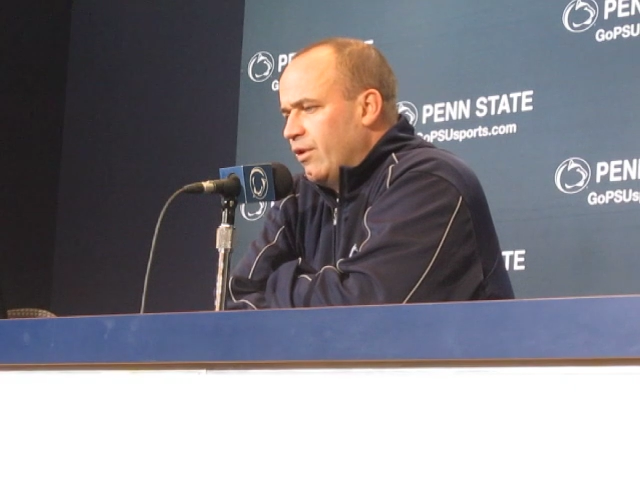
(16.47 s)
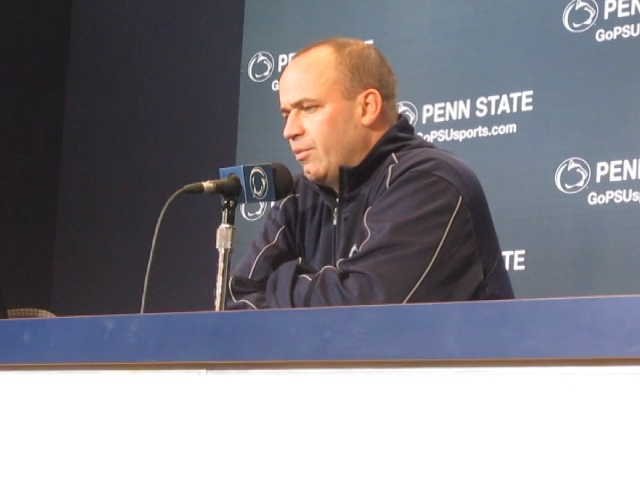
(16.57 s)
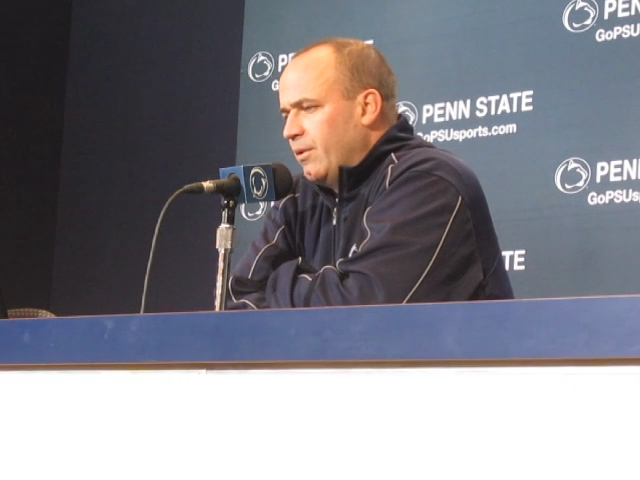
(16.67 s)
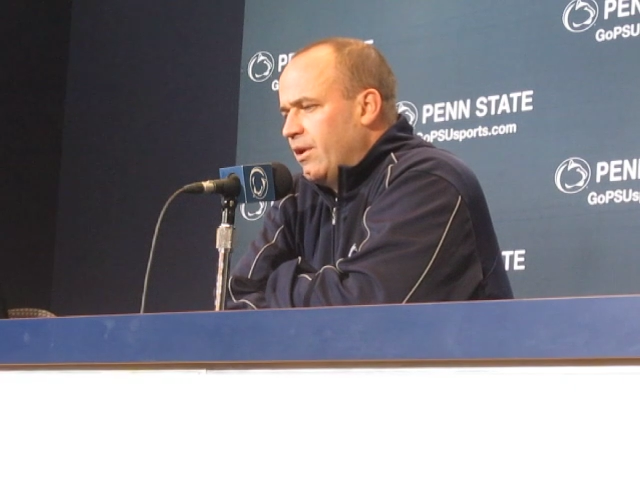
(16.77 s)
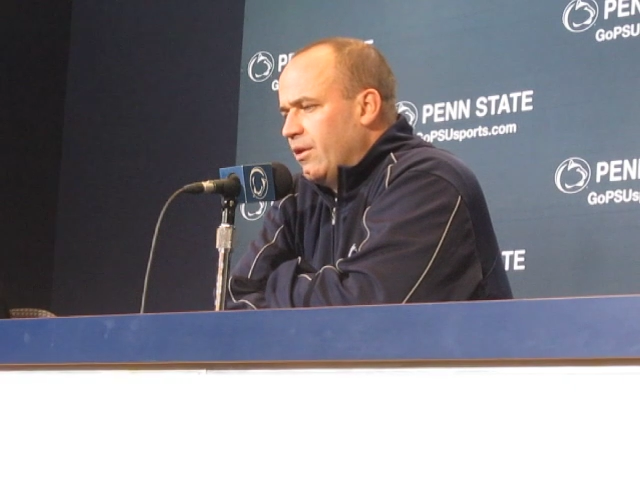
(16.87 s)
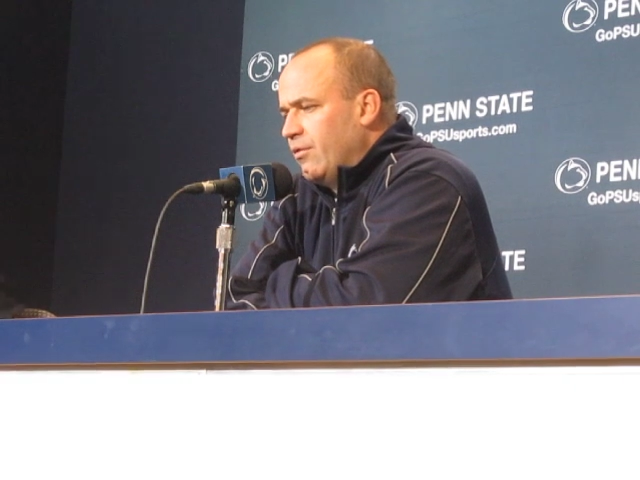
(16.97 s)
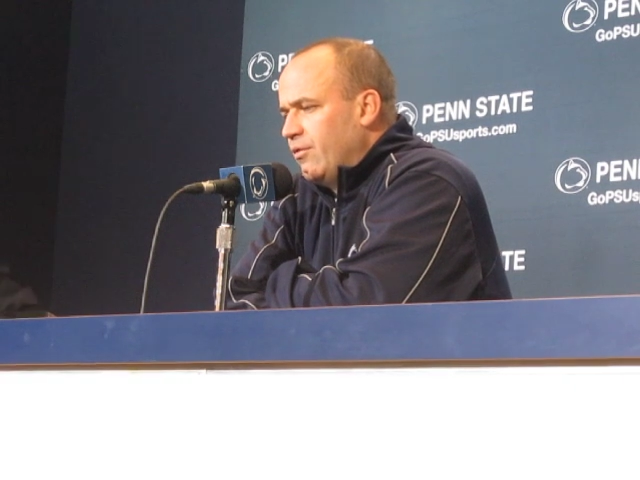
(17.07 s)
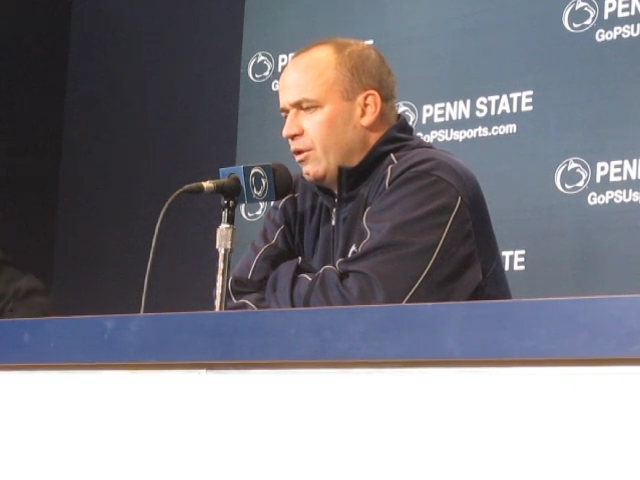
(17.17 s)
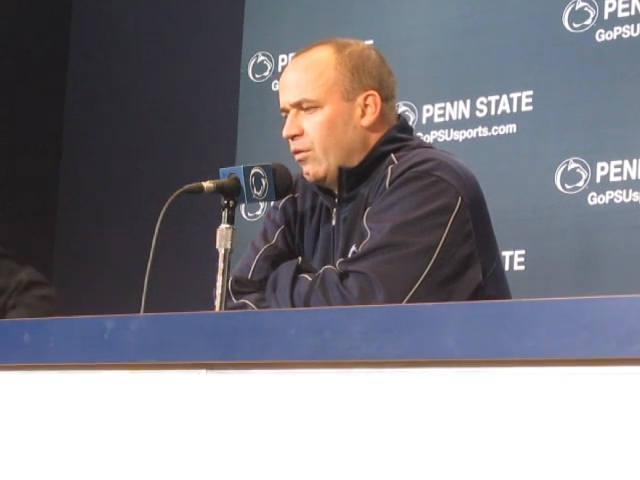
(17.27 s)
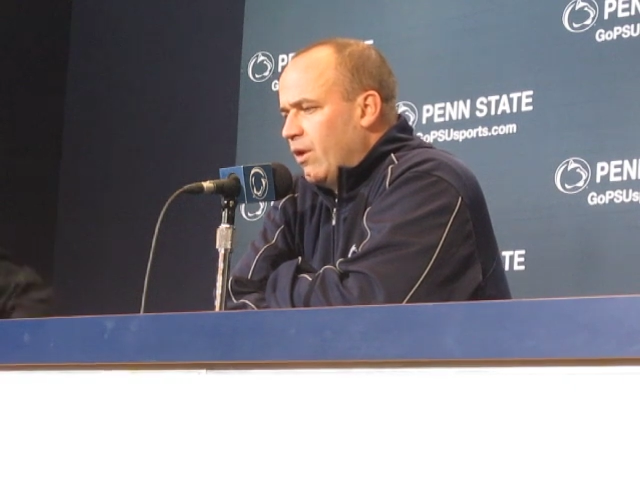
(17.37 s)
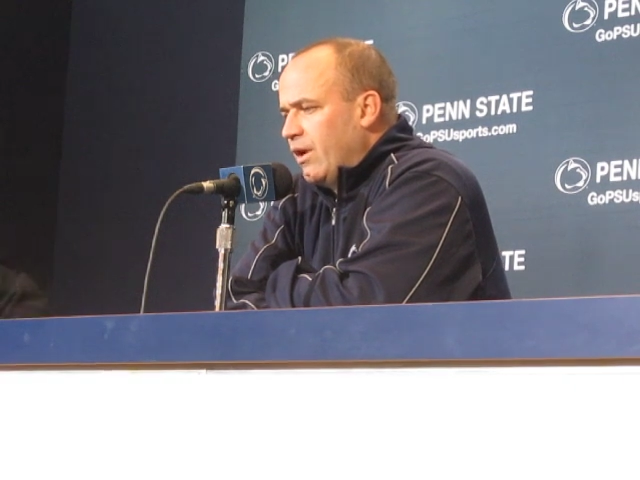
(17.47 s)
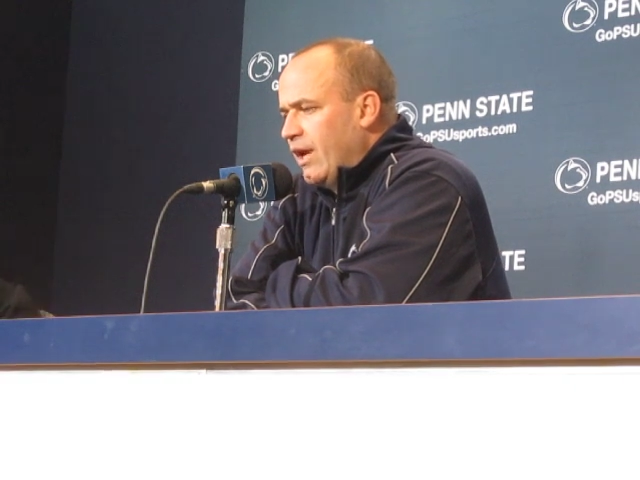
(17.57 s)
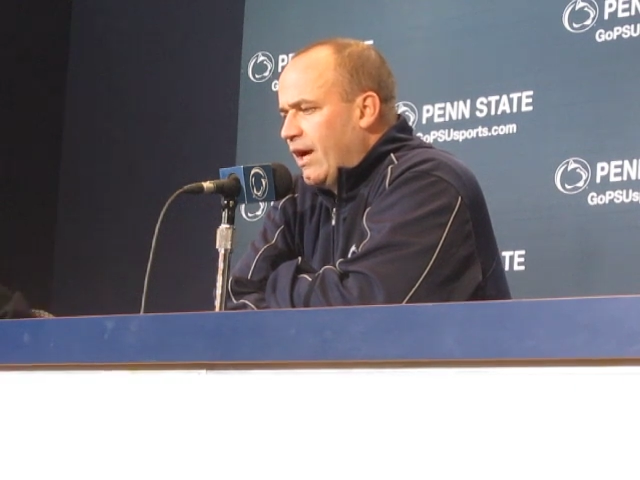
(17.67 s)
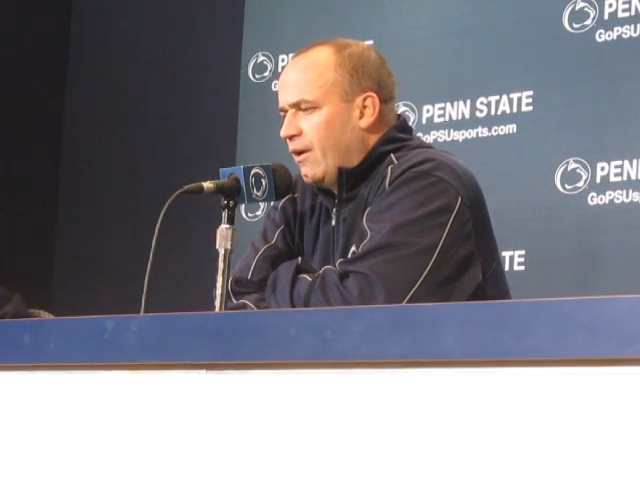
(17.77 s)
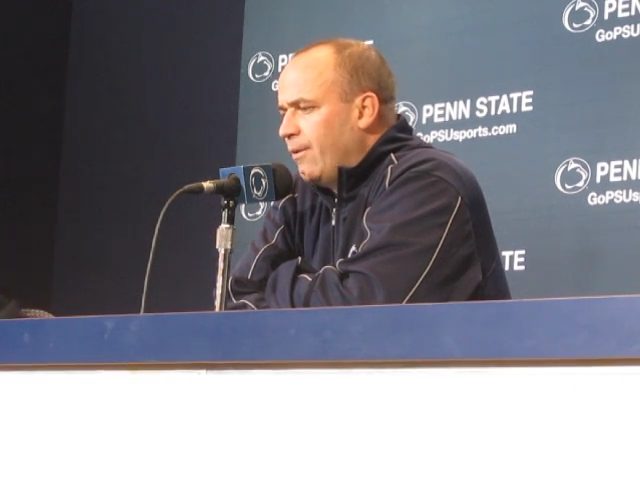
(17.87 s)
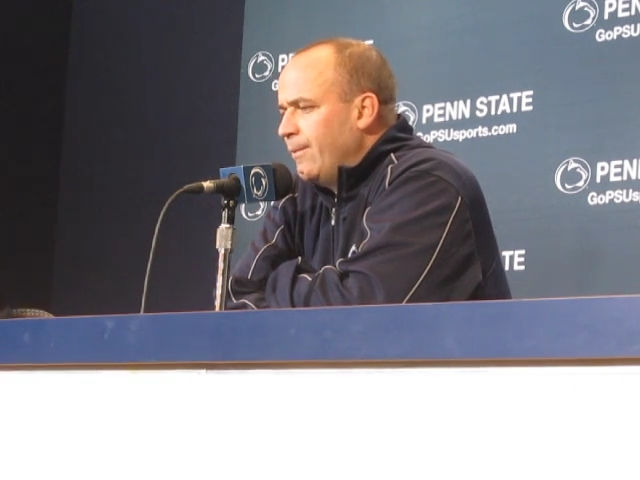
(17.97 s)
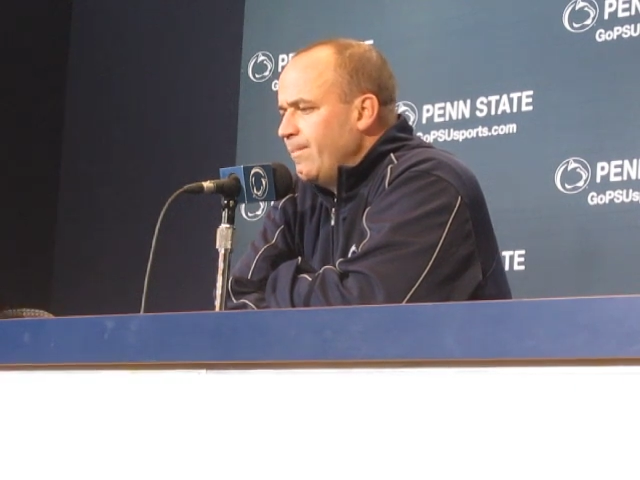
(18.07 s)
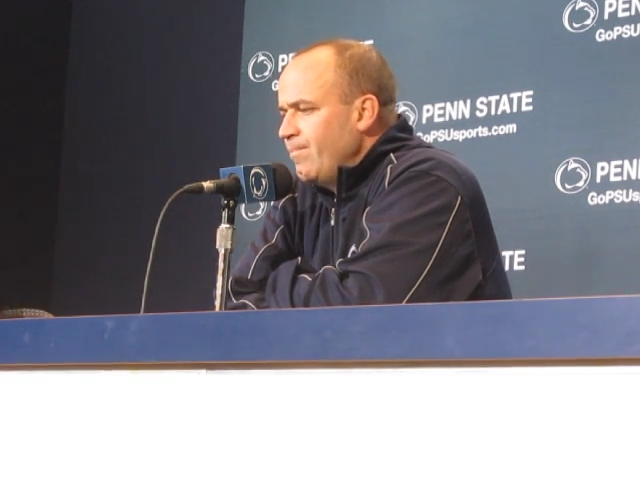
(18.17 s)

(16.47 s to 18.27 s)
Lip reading: Rich, because you know, right now,